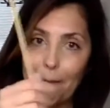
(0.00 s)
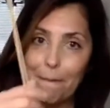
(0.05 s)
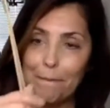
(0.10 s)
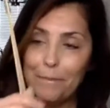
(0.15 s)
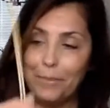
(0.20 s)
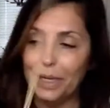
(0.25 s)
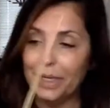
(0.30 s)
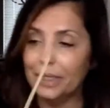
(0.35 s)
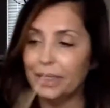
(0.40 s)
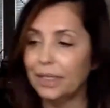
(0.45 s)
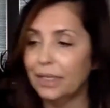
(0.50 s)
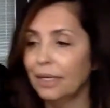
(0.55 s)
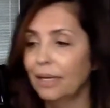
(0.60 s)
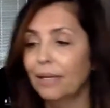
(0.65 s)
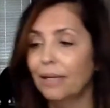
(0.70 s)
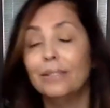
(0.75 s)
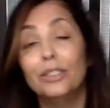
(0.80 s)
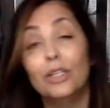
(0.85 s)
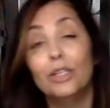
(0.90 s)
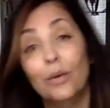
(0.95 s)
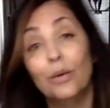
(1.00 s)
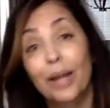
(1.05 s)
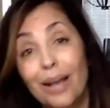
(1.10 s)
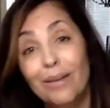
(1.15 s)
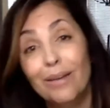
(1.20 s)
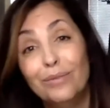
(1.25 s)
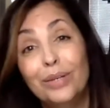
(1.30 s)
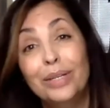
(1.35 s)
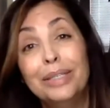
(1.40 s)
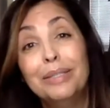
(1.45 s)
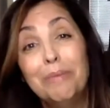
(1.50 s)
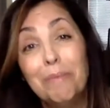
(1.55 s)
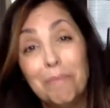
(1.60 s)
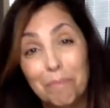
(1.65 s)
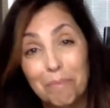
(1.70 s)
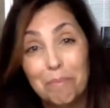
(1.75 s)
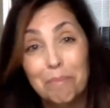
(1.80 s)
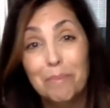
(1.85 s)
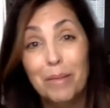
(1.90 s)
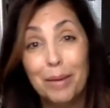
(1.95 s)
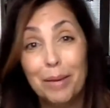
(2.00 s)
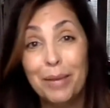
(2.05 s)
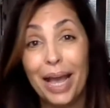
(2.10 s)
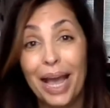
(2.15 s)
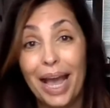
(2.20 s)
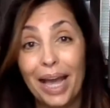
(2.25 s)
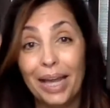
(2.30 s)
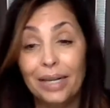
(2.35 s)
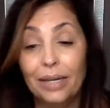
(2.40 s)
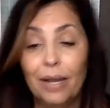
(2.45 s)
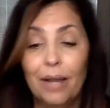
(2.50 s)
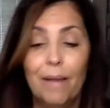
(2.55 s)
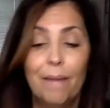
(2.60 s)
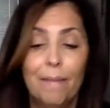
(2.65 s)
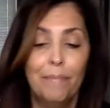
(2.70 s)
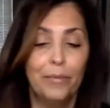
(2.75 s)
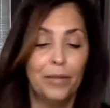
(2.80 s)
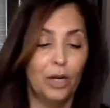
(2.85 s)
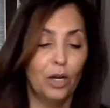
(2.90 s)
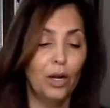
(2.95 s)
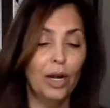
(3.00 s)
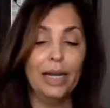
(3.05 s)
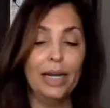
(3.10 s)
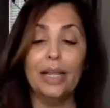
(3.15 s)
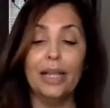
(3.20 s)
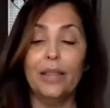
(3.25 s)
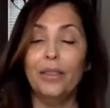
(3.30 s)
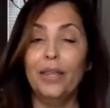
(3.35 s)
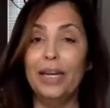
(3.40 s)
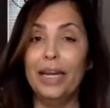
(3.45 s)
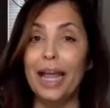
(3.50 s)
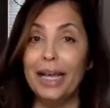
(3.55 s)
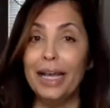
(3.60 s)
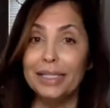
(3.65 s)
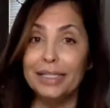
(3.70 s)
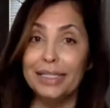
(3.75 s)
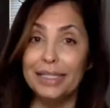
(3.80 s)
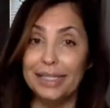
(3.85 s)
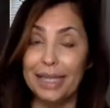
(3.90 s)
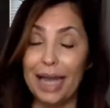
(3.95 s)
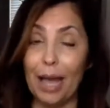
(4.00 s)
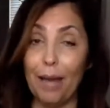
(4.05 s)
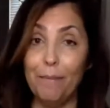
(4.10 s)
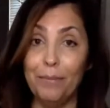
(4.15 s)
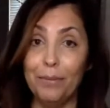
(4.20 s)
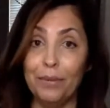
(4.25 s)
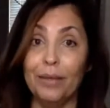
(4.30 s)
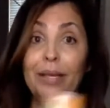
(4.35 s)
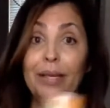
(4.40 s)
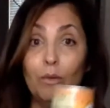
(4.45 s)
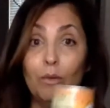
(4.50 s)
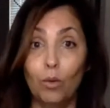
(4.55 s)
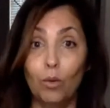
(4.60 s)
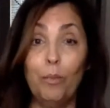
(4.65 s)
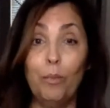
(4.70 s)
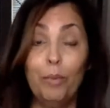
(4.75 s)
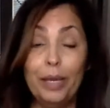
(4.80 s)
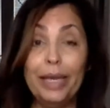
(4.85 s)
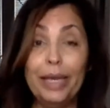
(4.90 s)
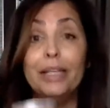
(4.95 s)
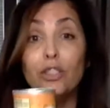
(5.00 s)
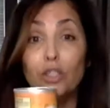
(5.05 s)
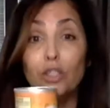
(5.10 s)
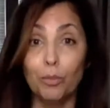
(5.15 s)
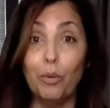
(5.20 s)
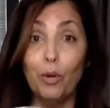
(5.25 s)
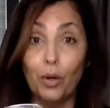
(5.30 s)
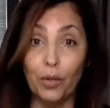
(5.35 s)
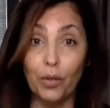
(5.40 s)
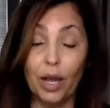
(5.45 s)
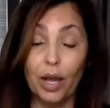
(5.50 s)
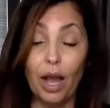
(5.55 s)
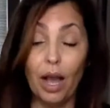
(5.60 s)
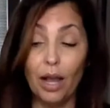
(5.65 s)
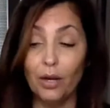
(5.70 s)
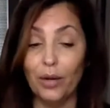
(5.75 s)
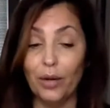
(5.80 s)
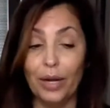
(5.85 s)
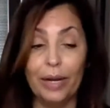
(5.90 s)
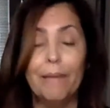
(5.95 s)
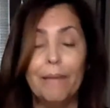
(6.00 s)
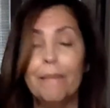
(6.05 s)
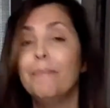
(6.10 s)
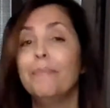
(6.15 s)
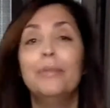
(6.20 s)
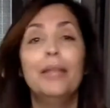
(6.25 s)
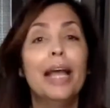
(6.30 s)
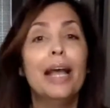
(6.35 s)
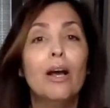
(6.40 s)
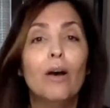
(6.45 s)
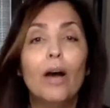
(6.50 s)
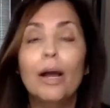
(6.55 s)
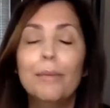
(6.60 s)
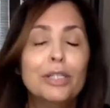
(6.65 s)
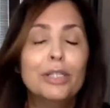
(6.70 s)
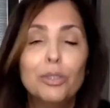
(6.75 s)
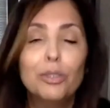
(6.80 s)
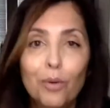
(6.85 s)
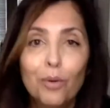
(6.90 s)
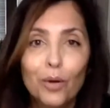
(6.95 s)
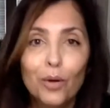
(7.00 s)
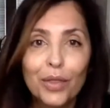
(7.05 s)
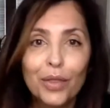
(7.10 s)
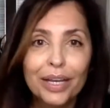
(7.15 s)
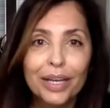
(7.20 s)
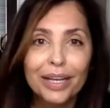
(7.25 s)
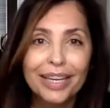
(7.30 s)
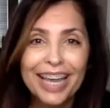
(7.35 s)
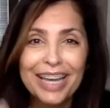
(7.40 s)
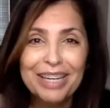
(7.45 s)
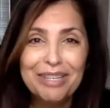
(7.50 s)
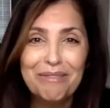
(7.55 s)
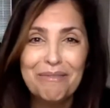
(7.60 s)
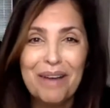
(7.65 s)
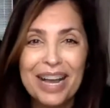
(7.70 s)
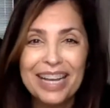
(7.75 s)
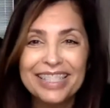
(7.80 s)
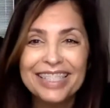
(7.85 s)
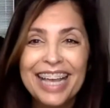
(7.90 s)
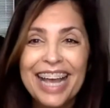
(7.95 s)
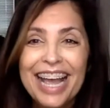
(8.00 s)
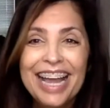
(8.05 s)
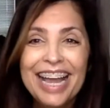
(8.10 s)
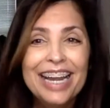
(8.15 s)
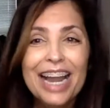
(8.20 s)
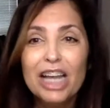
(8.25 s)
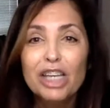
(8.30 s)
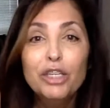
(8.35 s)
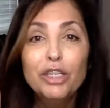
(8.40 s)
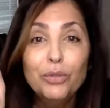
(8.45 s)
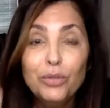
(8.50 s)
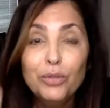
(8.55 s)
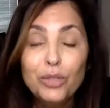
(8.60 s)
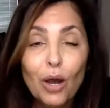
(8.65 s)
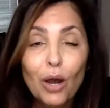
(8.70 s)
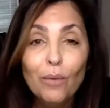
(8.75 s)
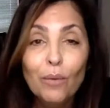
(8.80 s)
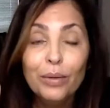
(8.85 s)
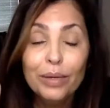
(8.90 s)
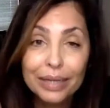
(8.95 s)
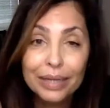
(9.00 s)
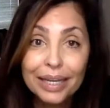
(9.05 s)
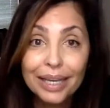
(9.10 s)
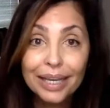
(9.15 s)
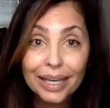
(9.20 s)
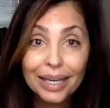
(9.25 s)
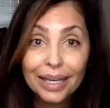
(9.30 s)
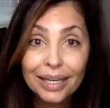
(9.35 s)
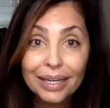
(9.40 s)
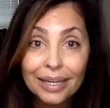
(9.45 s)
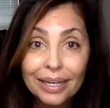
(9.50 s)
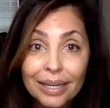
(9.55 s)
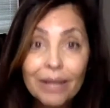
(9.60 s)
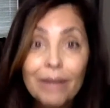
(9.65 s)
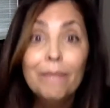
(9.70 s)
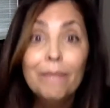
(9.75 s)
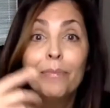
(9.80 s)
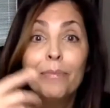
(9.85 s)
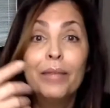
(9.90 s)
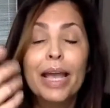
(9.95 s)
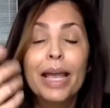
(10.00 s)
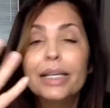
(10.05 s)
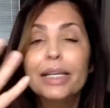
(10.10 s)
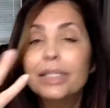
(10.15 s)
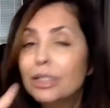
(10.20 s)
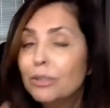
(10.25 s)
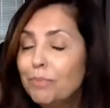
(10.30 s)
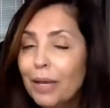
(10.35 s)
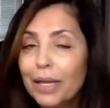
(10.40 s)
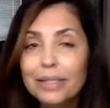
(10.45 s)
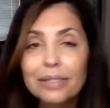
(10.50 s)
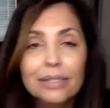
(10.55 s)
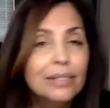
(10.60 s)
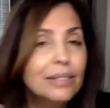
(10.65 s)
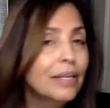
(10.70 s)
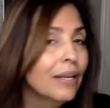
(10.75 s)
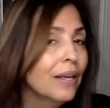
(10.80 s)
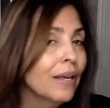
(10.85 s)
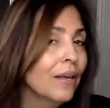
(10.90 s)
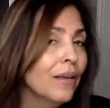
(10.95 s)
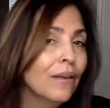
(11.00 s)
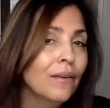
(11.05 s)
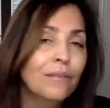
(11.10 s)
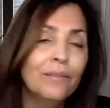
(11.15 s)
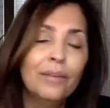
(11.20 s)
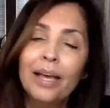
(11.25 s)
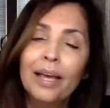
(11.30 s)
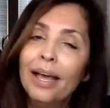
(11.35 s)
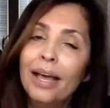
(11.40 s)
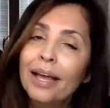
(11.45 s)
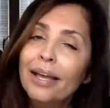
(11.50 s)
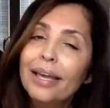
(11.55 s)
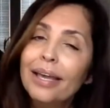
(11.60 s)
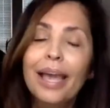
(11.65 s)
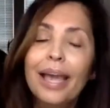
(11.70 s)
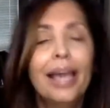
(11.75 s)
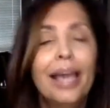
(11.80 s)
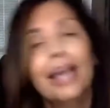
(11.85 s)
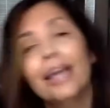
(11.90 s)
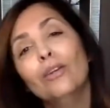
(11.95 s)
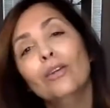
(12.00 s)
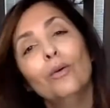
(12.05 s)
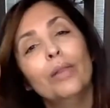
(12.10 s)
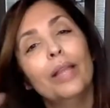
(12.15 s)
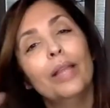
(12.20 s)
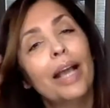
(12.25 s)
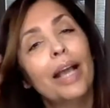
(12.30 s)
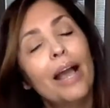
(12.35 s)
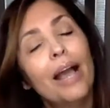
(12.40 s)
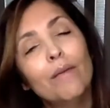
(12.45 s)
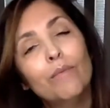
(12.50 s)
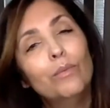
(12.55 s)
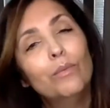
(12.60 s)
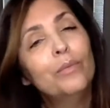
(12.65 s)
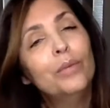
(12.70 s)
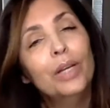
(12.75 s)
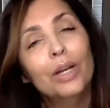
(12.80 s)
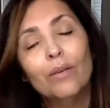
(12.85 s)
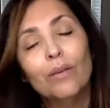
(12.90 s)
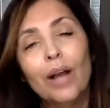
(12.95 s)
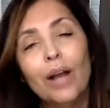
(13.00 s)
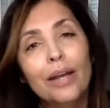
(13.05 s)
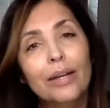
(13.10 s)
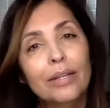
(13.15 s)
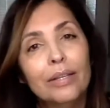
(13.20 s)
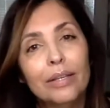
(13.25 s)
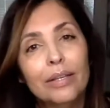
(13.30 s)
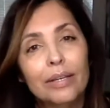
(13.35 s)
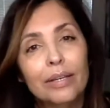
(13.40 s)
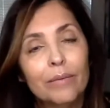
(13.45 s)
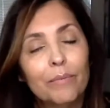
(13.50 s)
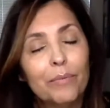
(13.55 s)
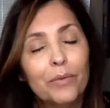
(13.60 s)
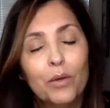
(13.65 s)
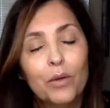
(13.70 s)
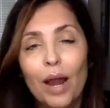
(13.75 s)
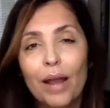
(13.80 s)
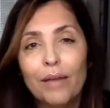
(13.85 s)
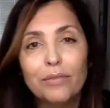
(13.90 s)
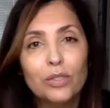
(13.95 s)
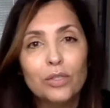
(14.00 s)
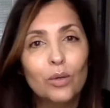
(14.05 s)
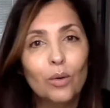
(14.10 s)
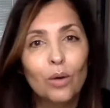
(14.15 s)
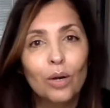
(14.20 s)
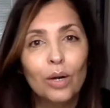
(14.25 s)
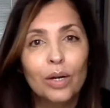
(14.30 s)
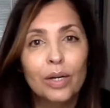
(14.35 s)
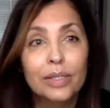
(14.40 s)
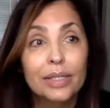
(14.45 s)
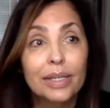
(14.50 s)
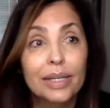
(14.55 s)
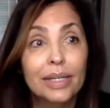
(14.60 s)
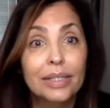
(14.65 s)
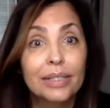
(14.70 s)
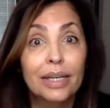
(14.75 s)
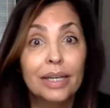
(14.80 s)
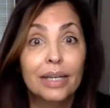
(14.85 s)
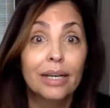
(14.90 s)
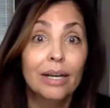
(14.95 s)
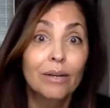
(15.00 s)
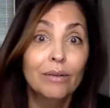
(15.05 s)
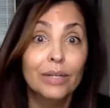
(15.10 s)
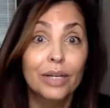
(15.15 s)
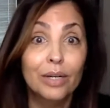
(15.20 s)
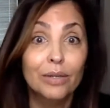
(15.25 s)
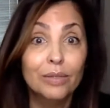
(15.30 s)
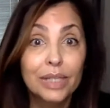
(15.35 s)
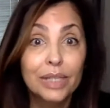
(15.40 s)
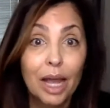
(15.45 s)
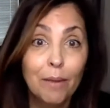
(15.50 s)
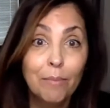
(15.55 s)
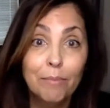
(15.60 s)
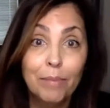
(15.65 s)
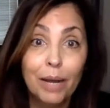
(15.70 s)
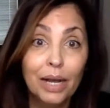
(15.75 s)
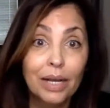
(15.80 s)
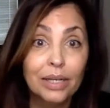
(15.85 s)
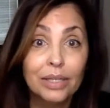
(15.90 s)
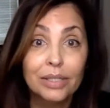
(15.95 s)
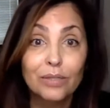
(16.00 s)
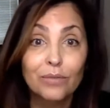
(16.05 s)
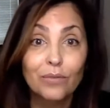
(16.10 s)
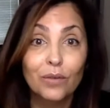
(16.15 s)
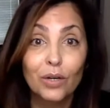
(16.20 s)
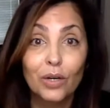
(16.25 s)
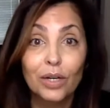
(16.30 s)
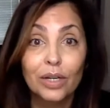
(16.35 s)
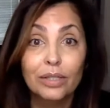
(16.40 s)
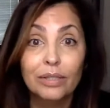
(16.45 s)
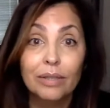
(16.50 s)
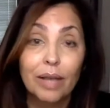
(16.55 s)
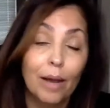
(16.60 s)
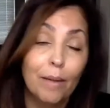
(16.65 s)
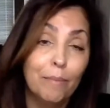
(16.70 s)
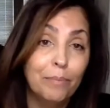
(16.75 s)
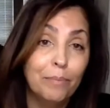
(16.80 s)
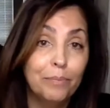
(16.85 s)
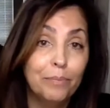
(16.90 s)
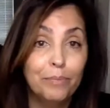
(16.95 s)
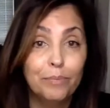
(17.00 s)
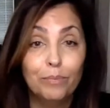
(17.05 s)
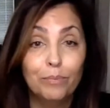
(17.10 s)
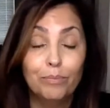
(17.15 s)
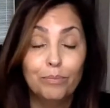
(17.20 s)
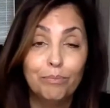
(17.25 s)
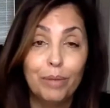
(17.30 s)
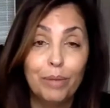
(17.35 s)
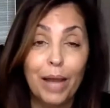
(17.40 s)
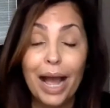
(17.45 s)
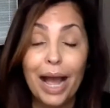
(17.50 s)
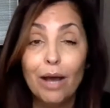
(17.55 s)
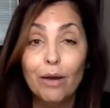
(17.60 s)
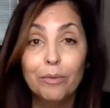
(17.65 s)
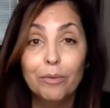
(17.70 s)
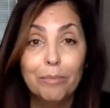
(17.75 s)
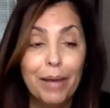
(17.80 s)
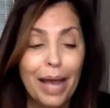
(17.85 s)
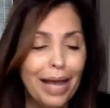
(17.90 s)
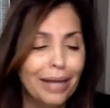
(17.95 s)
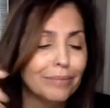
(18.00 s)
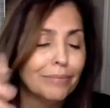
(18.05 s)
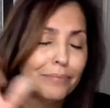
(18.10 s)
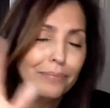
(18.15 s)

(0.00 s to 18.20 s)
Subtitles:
But don't have one, my bad. All right, the next step will be to pour the concrete. Now, to pour the candle wax. Now you don't need expensive candle, like I've gone to the craft stores and it's like, oh, $10 for a pound bat.